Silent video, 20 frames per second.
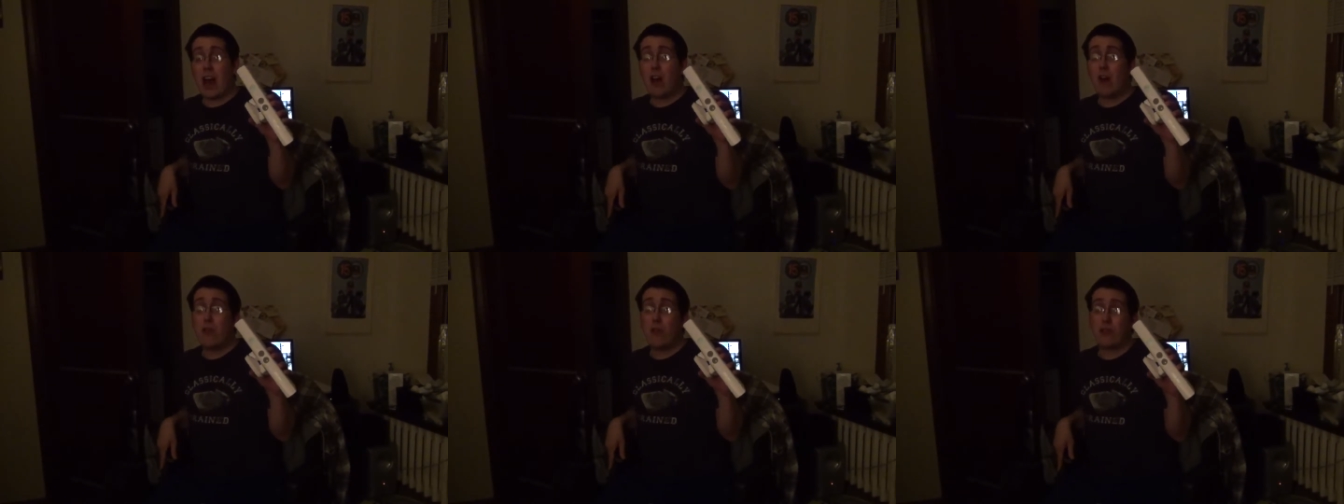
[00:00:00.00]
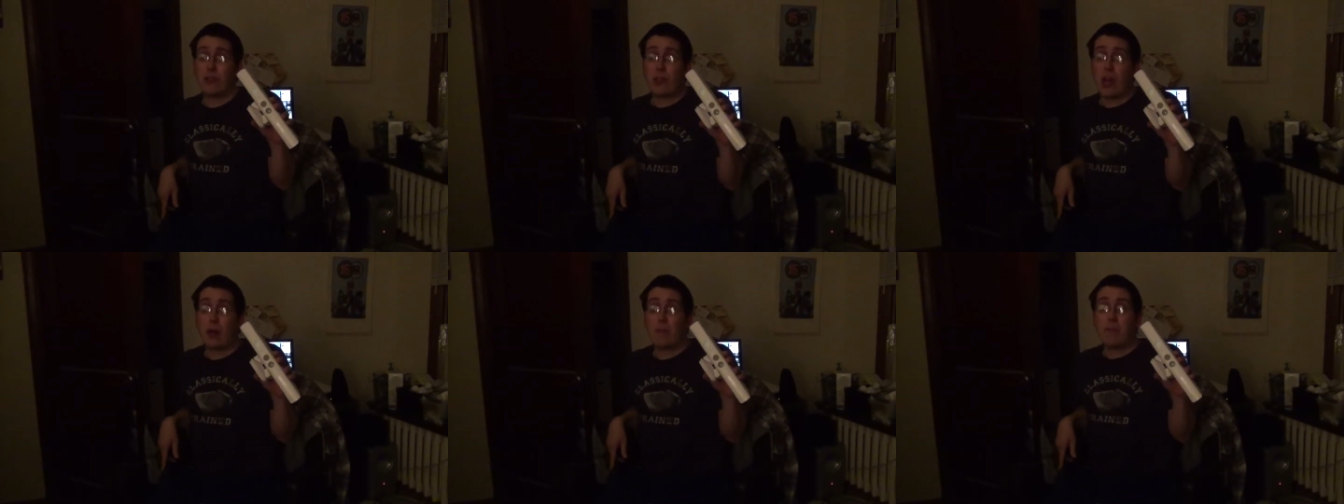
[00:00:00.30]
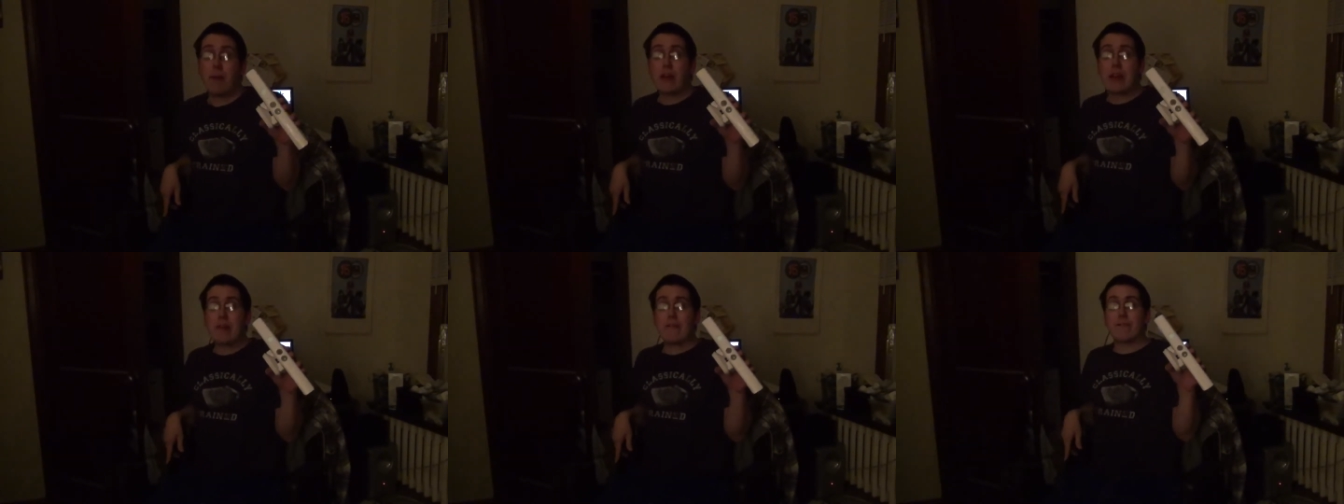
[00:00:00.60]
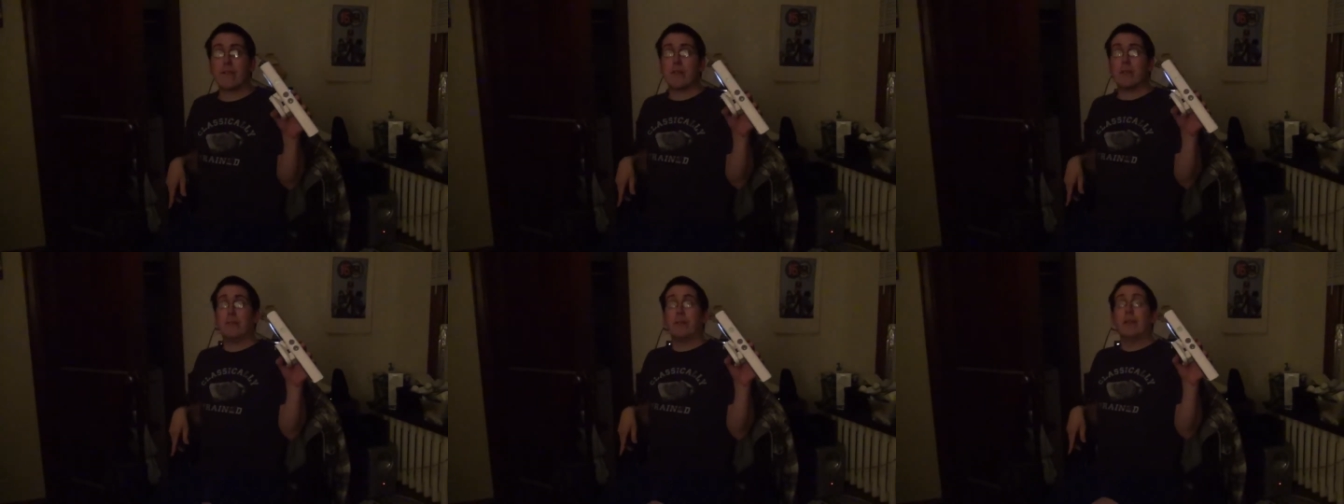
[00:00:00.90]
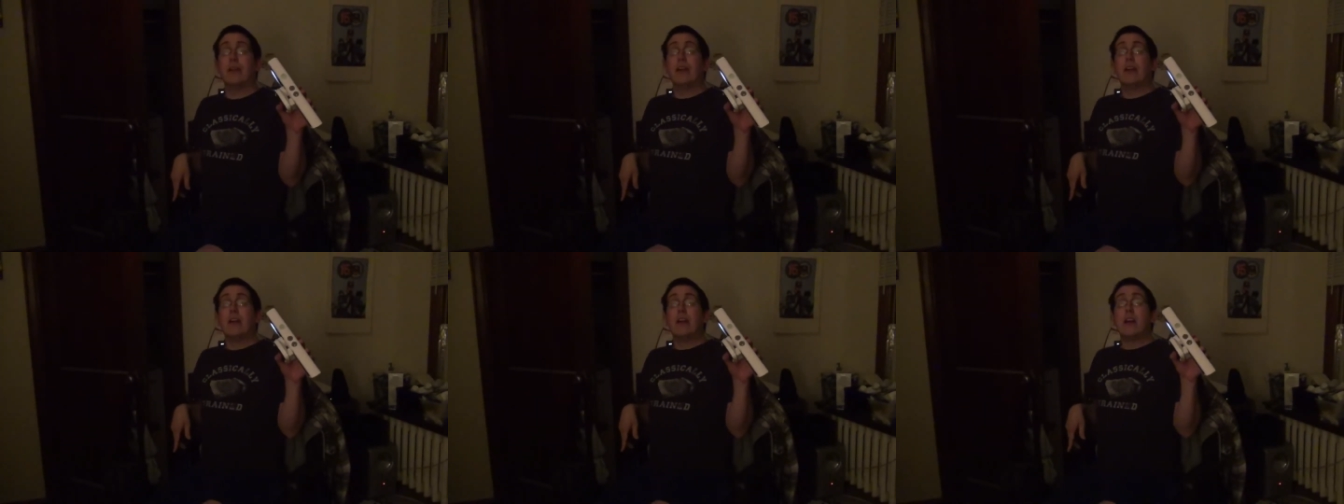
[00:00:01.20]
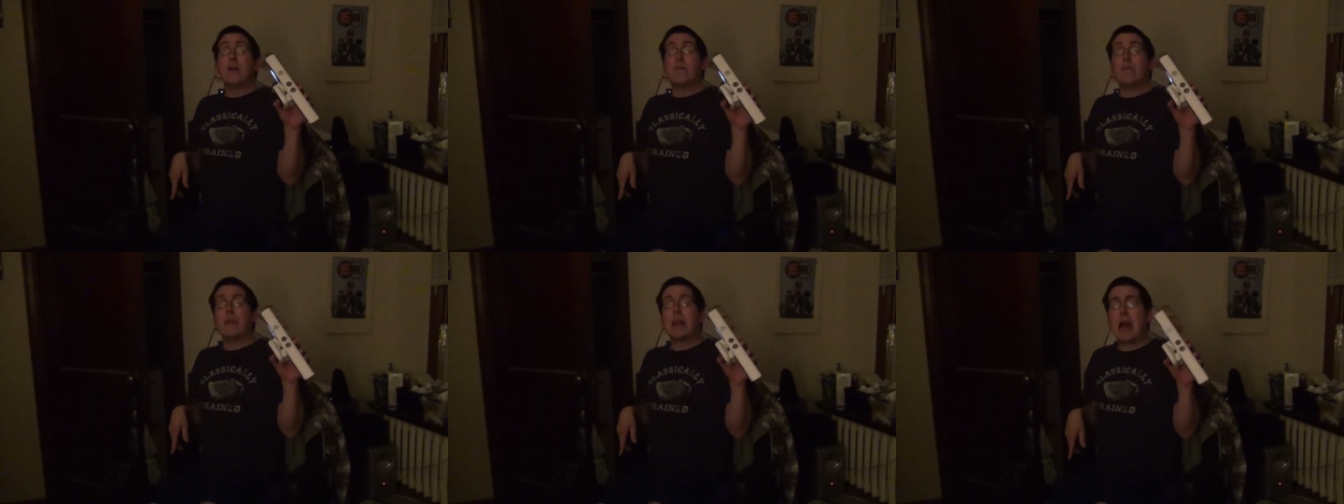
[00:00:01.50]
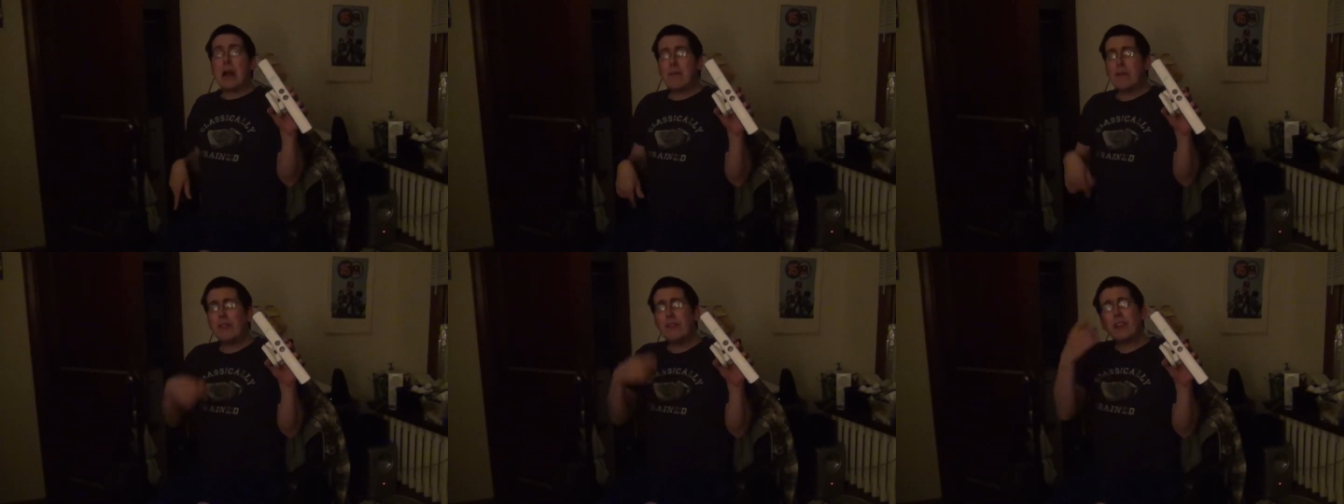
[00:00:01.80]
I know there's not many of them. But
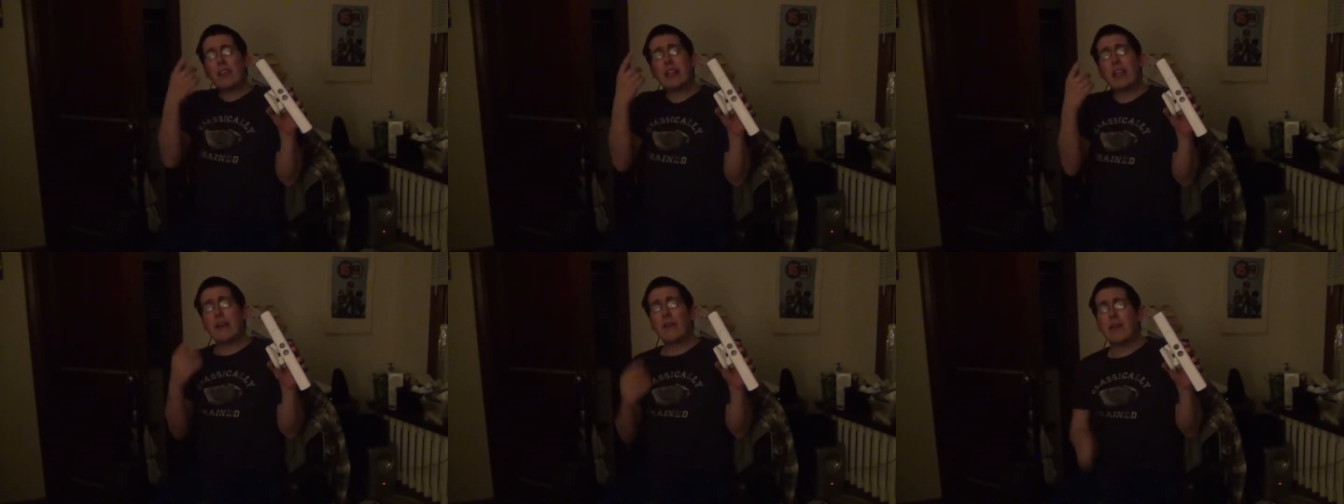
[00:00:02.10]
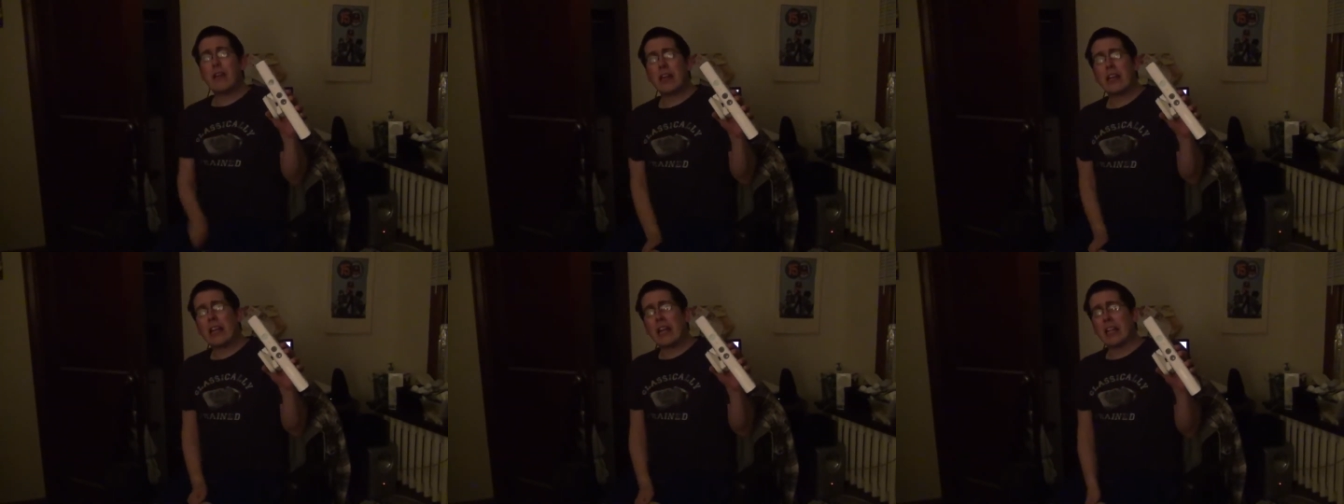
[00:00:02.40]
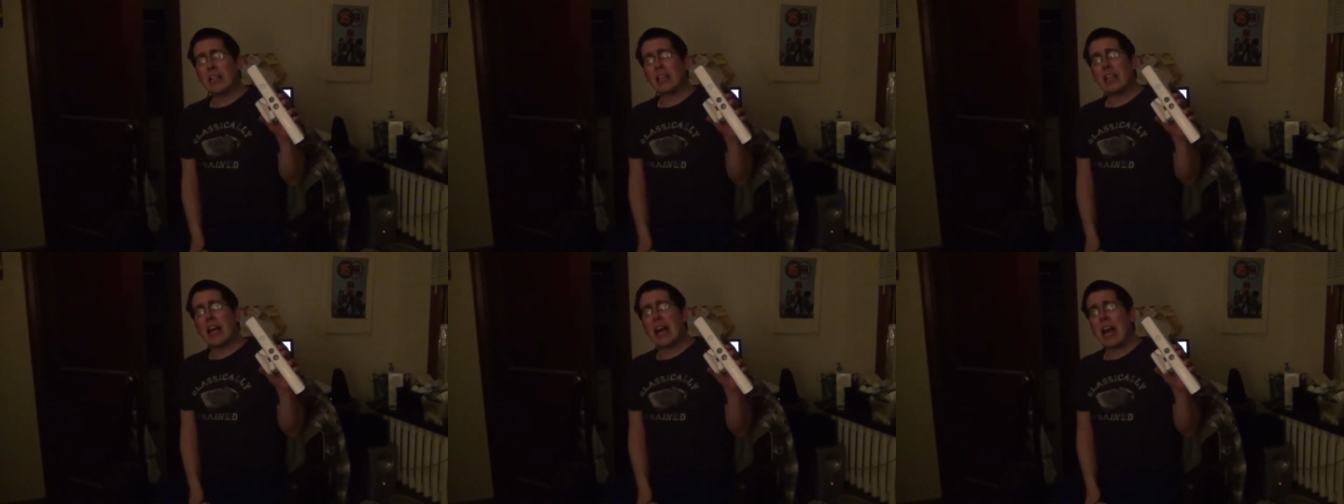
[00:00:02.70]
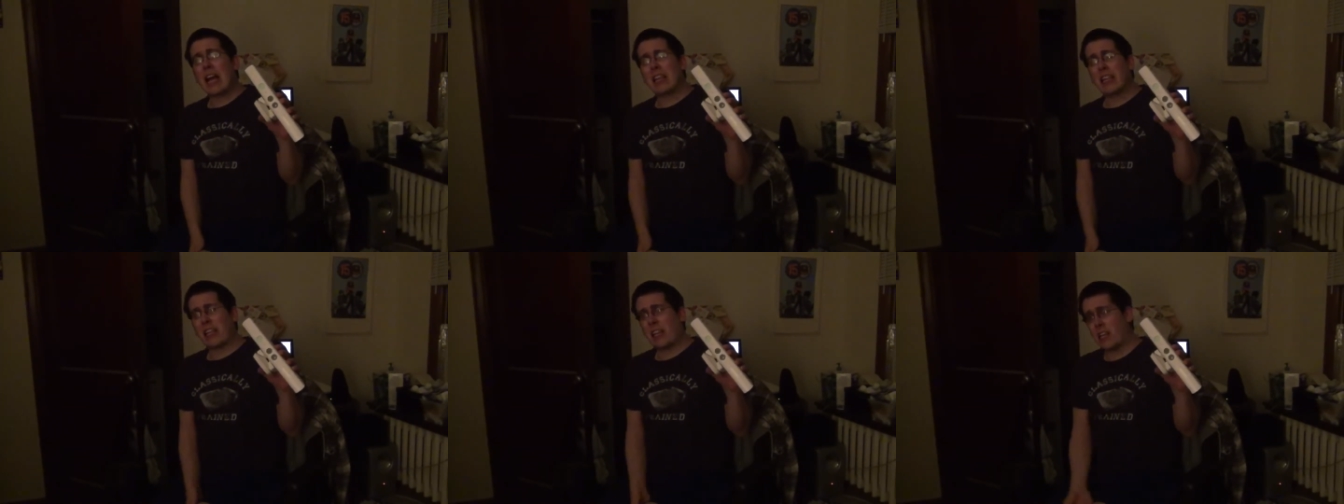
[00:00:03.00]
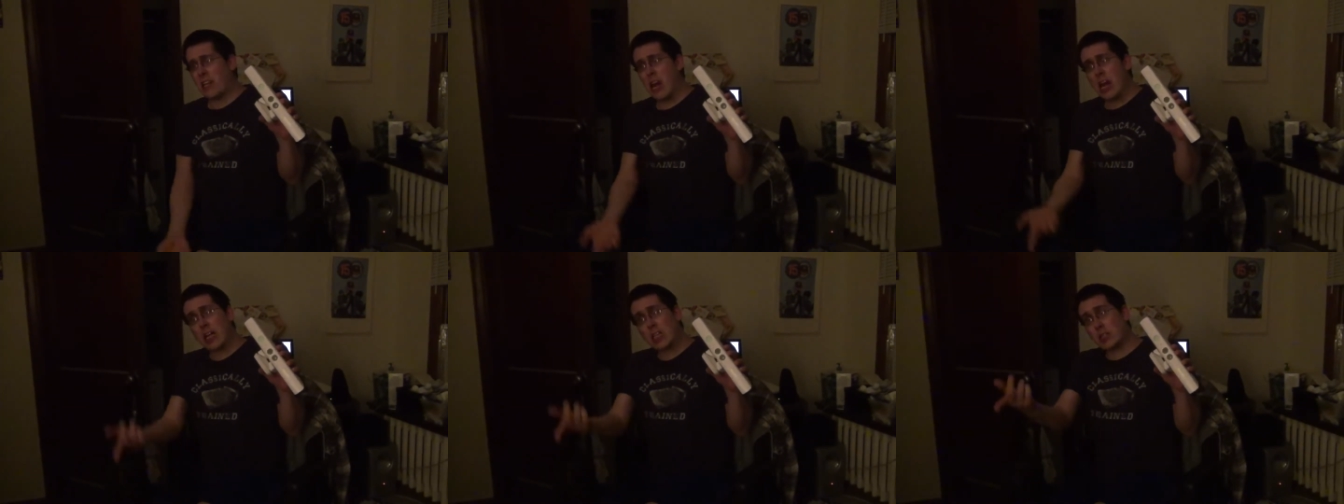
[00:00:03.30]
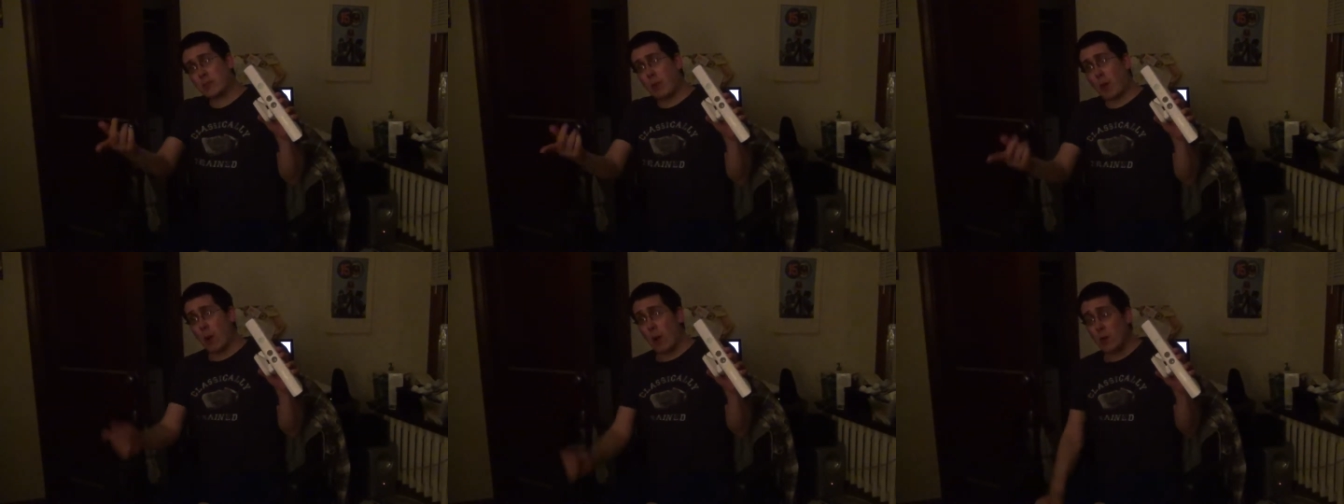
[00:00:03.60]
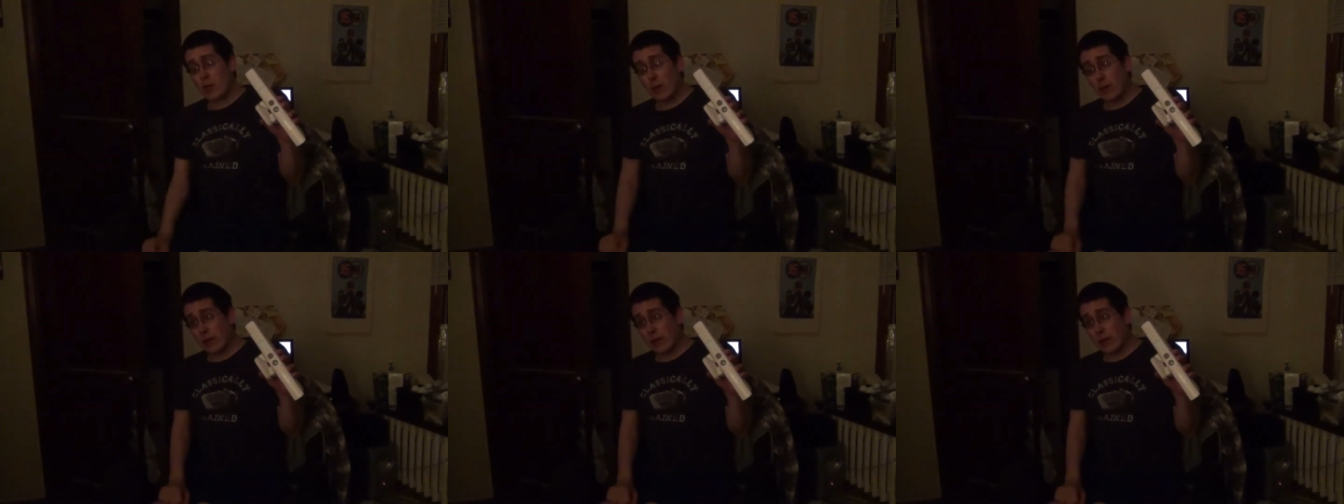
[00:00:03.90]
I basically want to get like the Kinect Sports,